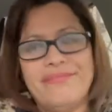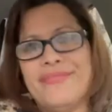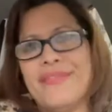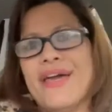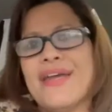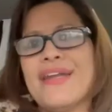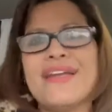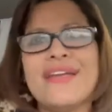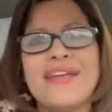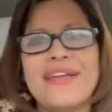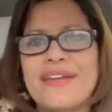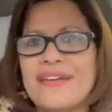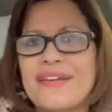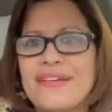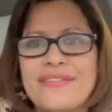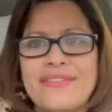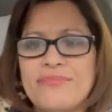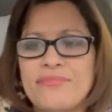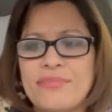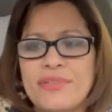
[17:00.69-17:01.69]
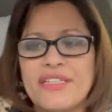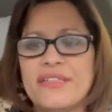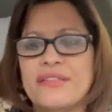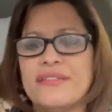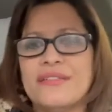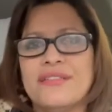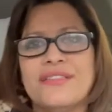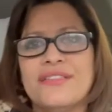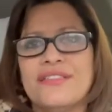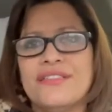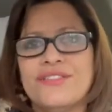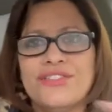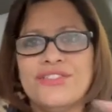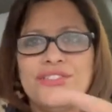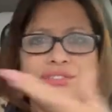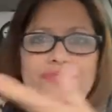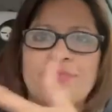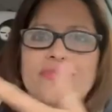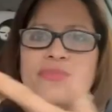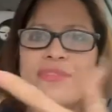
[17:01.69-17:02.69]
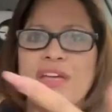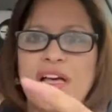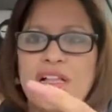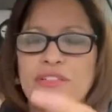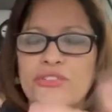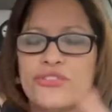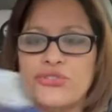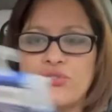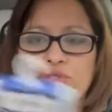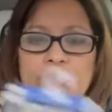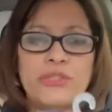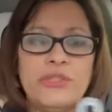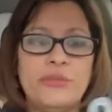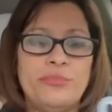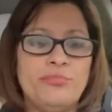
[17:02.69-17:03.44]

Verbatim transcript: not a gift because this is just from Dollar Tree,